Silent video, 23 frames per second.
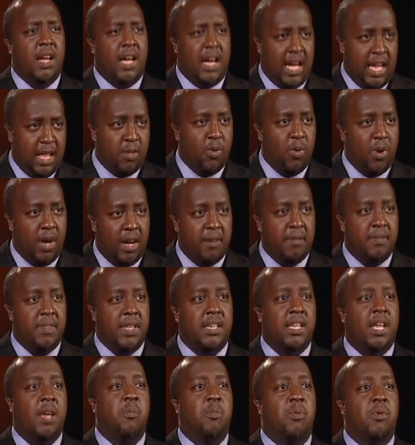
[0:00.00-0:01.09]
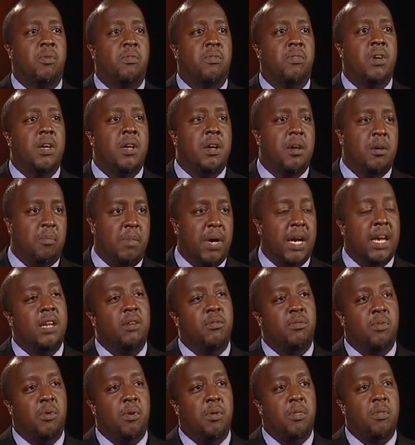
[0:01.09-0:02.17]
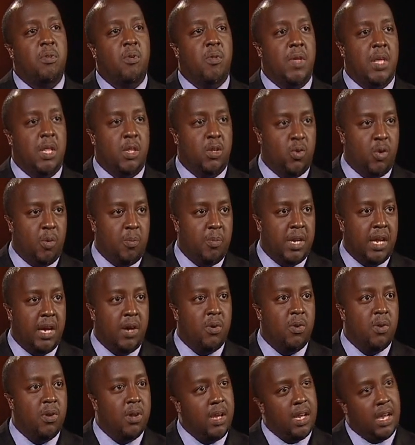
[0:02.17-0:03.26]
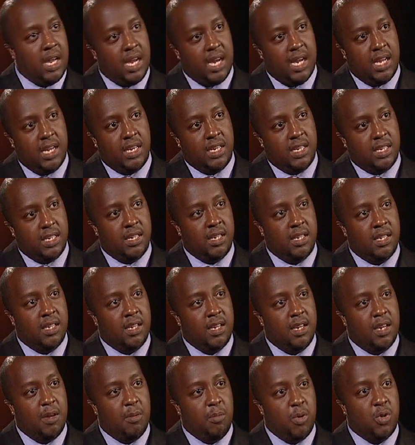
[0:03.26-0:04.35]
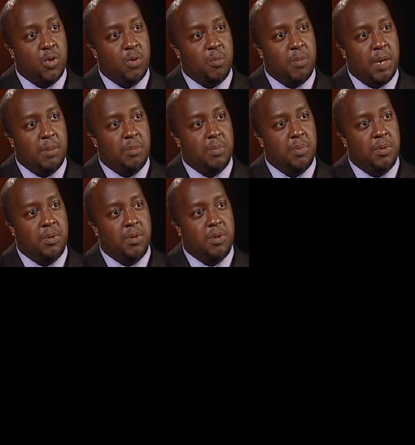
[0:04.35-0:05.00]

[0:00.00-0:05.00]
has to have that type of back and forth. So there's top down and bottom up.